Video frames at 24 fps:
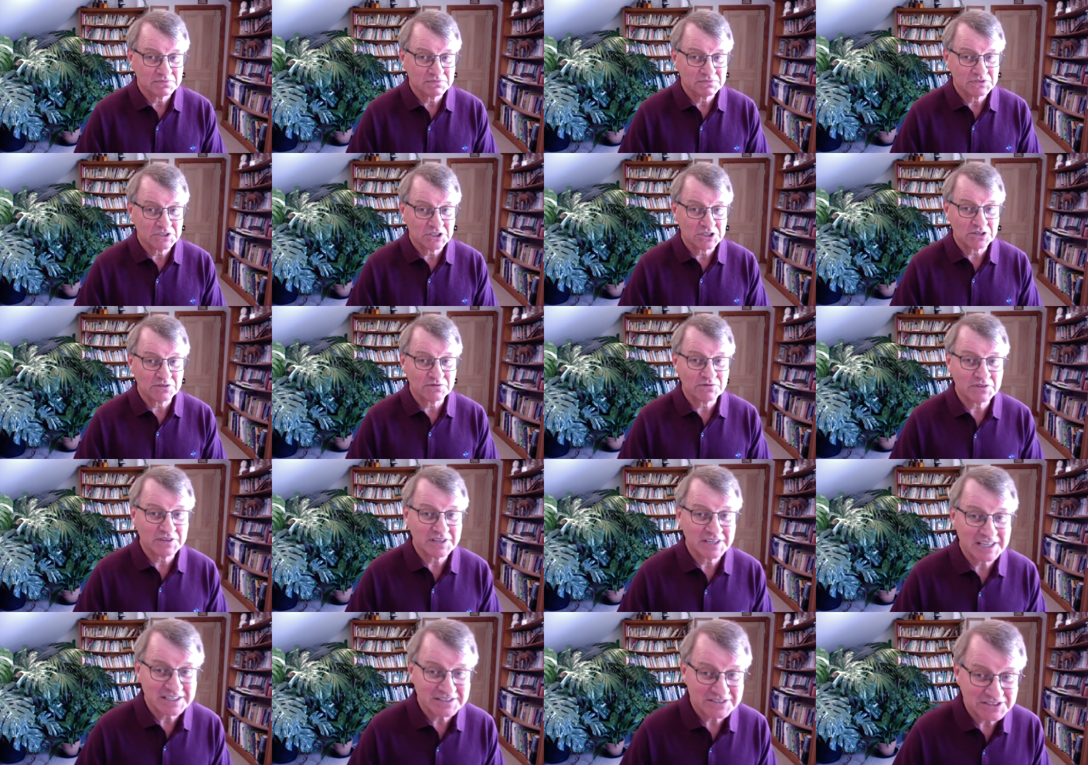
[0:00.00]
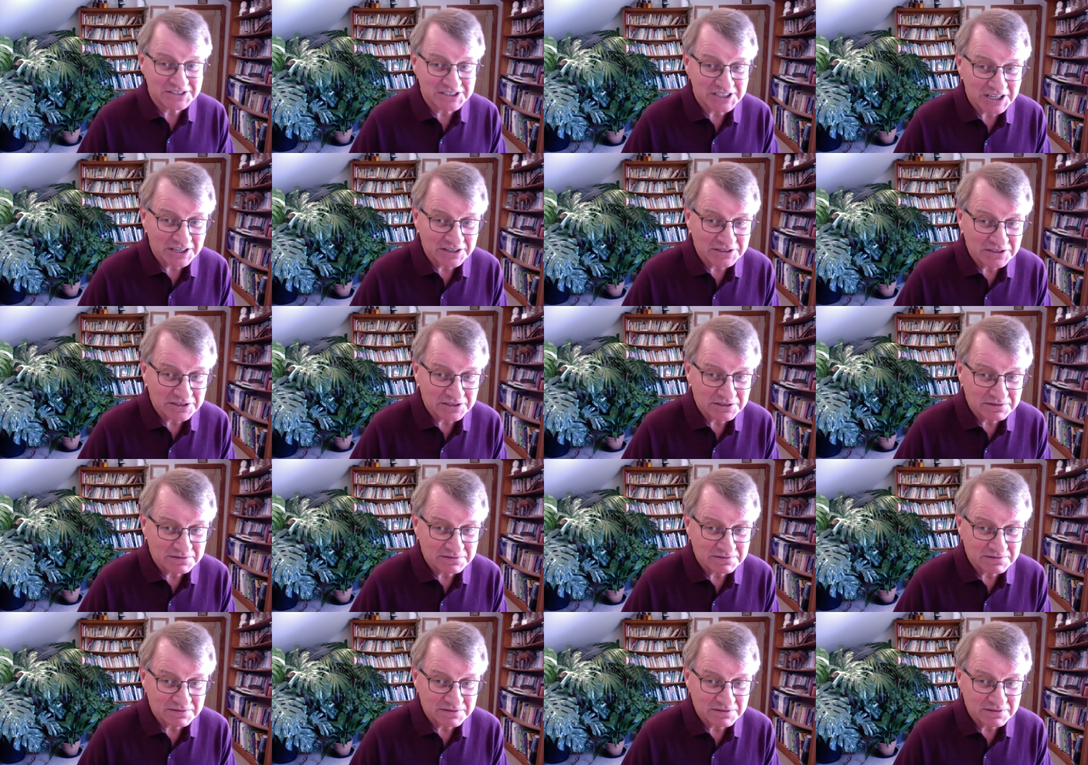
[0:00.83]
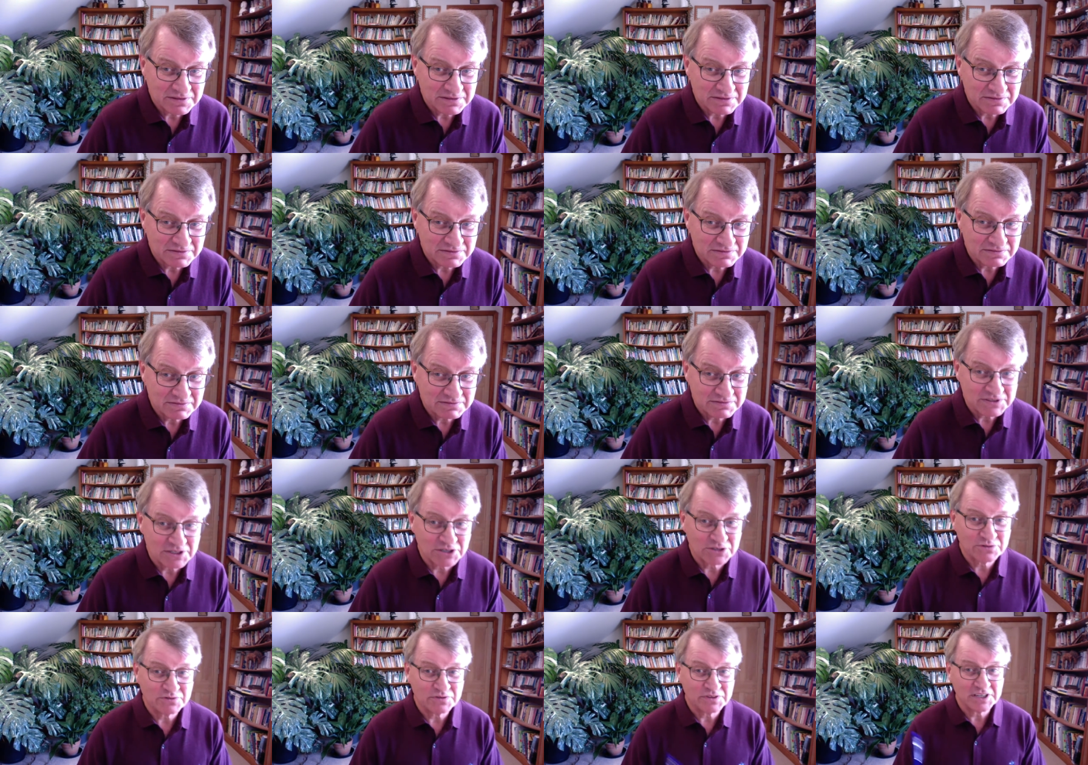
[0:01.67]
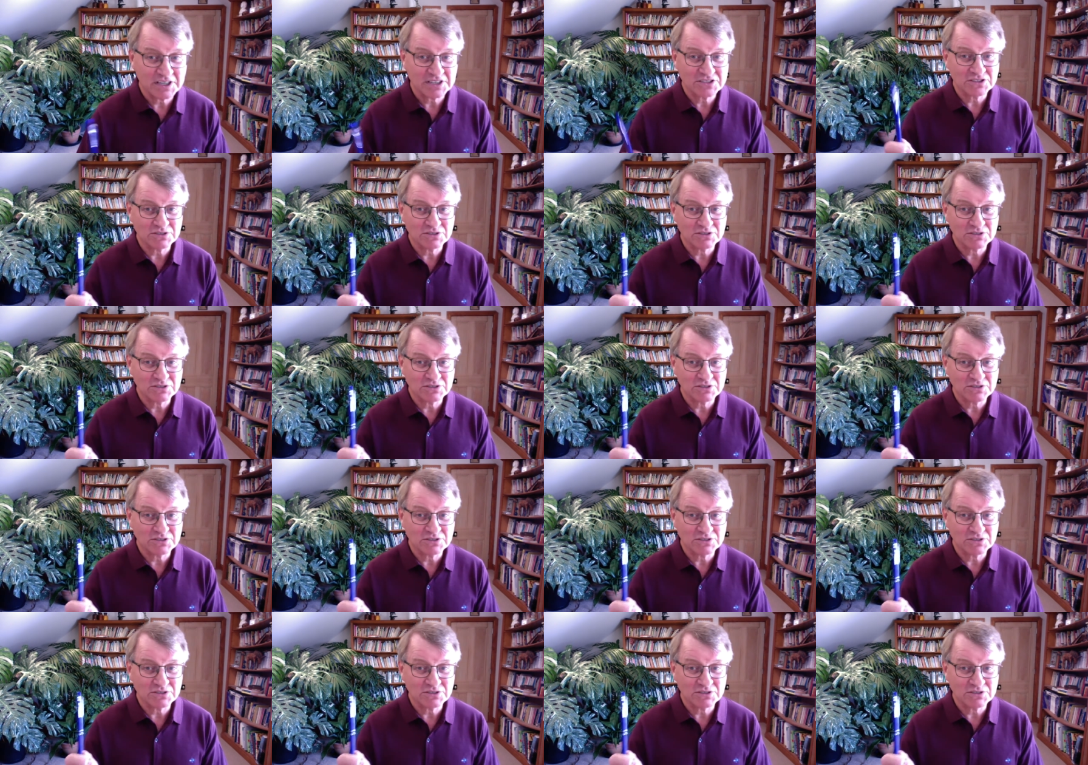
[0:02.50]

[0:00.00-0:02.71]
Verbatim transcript: Did I forget to tell you? Don't forget